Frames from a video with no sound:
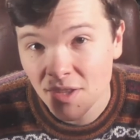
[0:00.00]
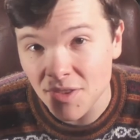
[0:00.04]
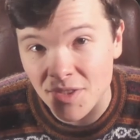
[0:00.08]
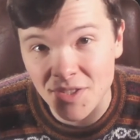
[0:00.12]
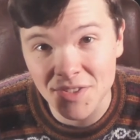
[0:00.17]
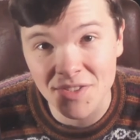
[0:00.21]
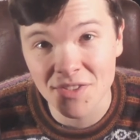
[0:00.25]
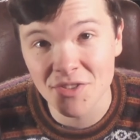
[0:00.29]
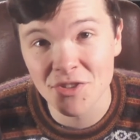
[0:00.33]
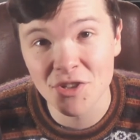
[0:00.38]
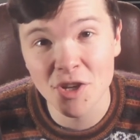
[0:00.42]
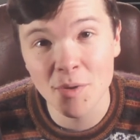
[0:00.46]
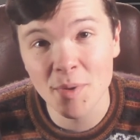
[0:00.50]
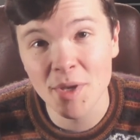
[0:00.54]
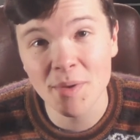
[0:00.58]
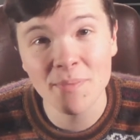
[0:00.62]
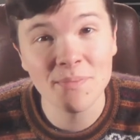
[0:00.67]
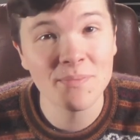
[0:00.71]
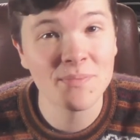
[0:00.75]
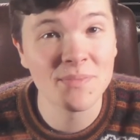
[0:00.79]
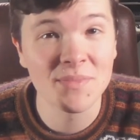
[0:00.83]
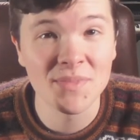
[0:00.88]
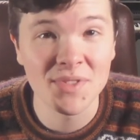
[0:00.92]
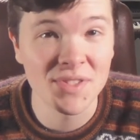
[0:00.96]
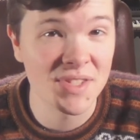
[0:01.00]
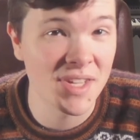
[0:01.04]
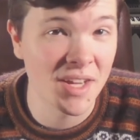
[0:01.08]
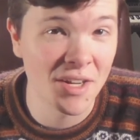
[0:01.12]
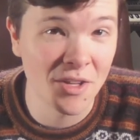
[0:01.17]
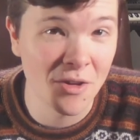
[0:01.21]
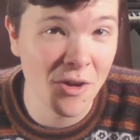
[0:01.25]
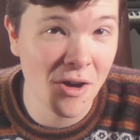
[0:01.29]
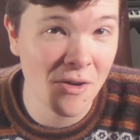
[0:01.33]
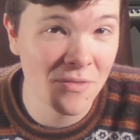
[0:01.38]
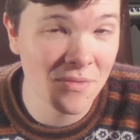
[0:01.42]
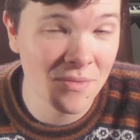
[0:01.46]
This is Chimy
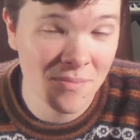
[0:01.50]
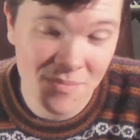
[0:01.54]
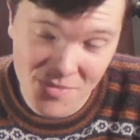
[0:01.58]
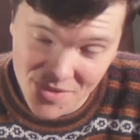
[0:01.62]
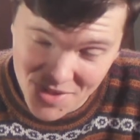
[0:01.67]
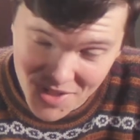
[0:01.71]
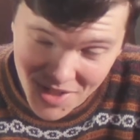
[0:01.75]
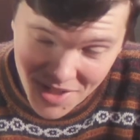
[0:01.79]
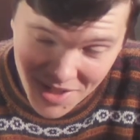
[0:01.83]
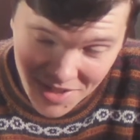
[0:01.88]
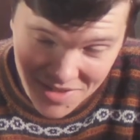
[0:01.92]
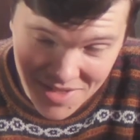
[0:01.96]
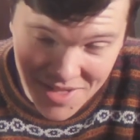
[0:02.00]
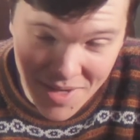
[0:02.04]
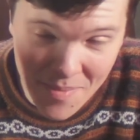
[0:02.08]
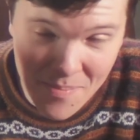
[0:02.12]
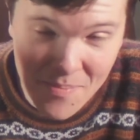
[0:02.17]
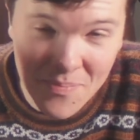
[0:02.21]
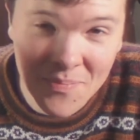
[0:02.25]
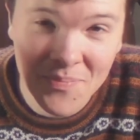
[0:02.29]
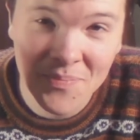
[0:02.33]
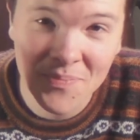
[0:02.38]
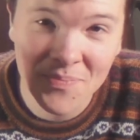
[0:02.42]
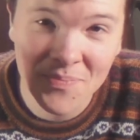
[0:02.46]
signing off. See you next time.